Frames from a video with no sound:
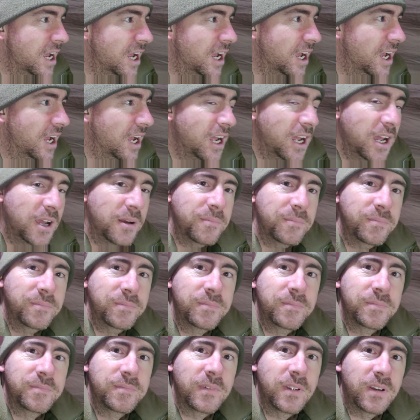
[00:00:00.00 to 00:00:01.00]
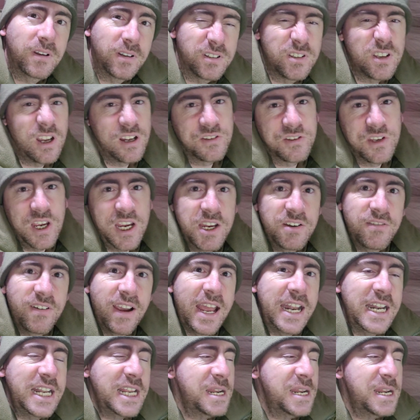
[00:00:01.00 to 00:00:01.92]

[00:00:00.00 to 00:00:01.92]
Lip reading: I'll take you around